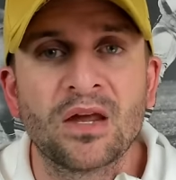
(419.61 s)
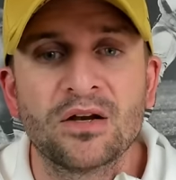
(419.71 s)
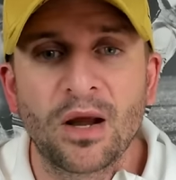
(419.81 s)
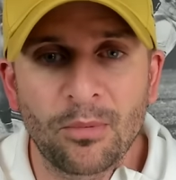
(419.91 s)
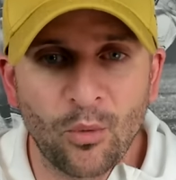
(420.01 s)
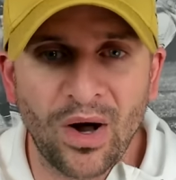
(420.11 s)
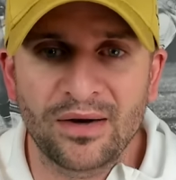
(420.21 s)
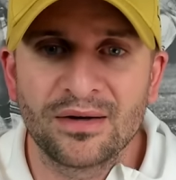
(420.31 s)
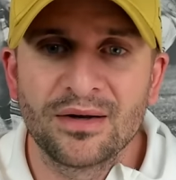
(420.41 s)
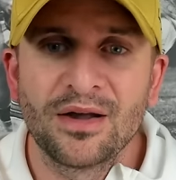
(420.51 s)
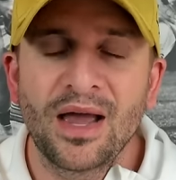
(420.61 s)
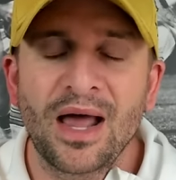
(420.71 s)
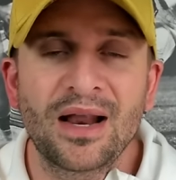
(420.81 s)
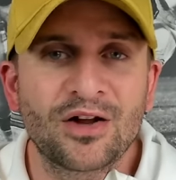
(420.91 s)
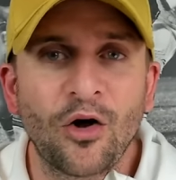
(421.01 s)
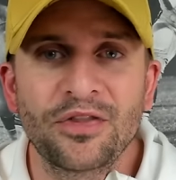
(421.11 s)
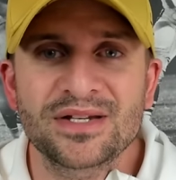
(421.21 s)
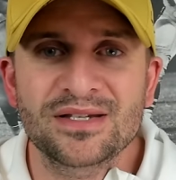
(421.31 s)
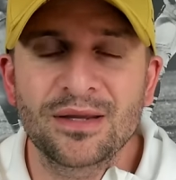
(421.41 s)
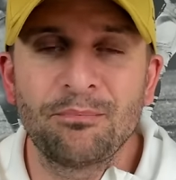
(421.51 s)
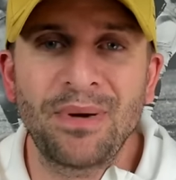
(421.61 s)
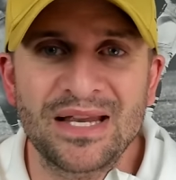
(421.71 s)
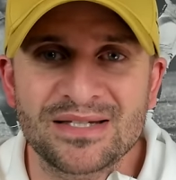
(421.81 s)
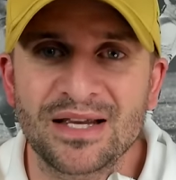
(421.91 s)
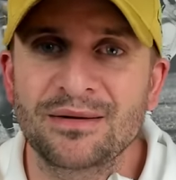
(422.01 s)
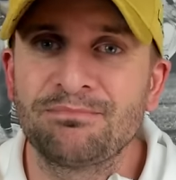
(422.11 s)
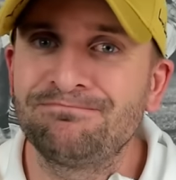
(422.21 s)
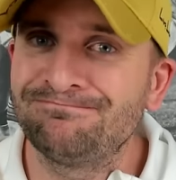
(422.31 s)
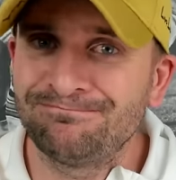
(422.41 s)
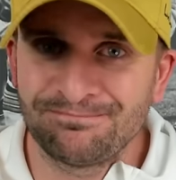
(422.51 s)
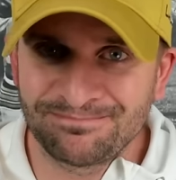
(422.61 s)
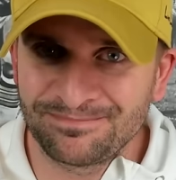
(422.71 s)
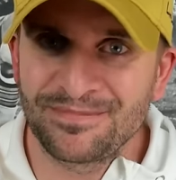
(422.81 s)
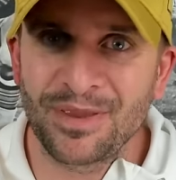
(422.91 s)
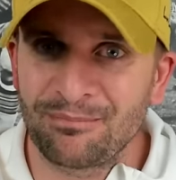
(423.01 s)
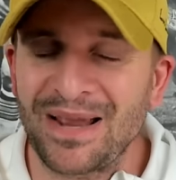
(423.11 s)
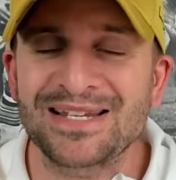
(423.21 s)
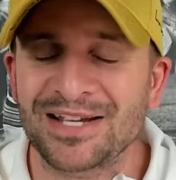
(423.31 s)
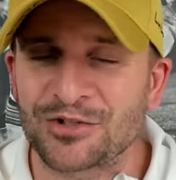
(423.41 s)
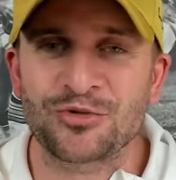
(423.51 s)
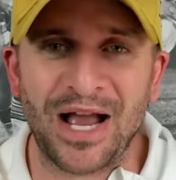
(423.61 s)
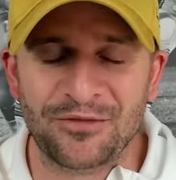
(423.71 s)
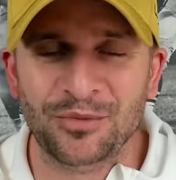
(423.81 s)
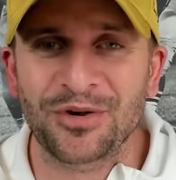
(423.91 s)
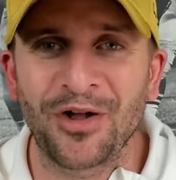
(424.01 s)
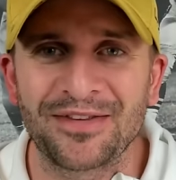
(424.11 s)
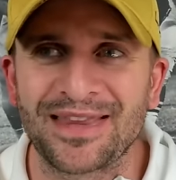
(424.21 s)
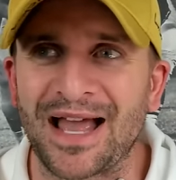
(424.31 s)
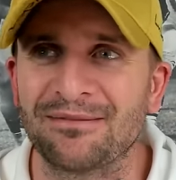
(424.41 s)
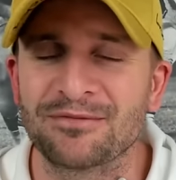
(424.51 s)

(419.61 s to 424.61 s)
Number one, and I call this the basic draft. We'll call it that.